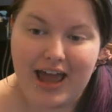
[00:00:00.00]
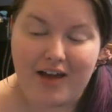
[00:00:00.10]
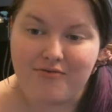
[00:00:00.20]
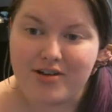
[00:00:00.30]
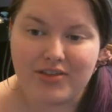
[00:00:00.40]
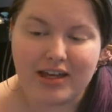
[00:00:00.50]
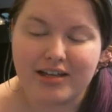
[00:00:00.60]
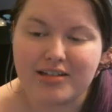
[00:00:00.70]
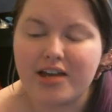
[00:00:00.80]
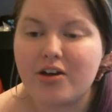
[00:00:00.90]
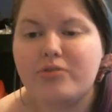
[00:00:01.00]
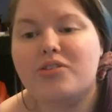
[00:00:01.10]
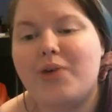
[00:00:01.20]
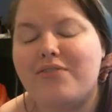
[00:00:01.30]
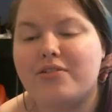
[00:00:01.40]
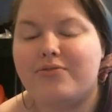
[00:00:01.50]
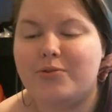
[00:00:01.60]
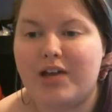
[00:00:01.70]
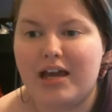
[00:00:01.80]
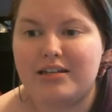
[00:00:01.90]
everything, because I go through every few
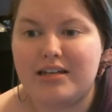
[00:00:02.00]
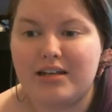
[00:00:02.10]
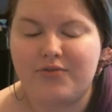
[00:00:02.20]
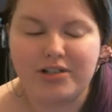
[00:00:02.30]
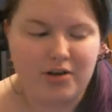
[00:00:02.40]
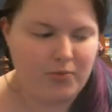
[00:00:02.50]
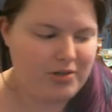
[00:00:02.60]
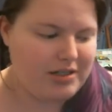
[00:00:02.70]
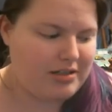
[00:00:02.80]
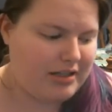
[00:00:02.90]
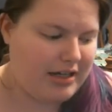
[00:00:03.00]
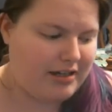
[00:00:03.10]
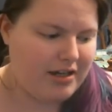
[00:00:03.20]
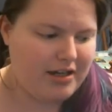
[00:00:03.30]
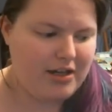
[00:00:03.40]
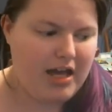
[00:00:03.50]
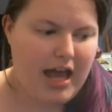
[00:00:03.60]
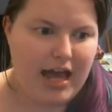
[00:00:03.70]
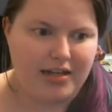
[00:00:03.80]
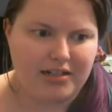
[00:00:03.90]
days, and if I don't need to like
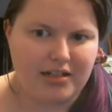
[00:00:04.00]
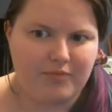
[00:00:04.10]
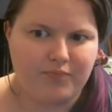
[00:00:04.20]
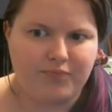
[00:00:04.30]
edit it,